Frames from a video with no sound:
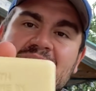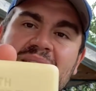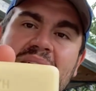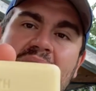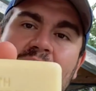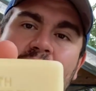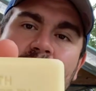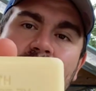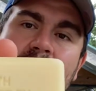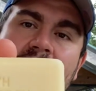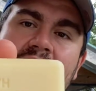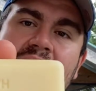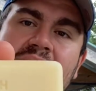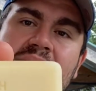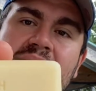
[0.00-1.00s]
I will be
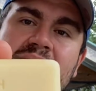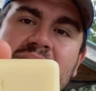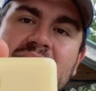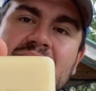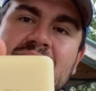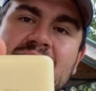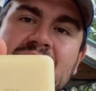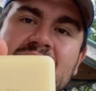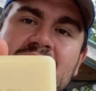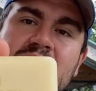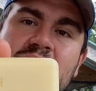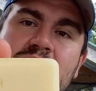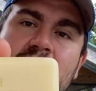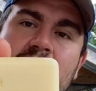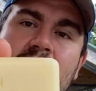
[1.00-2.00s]
back in a
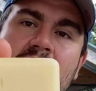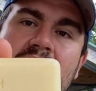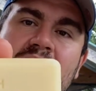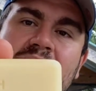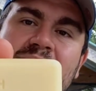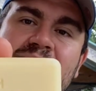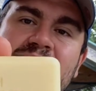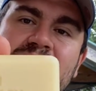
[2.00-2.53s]
short while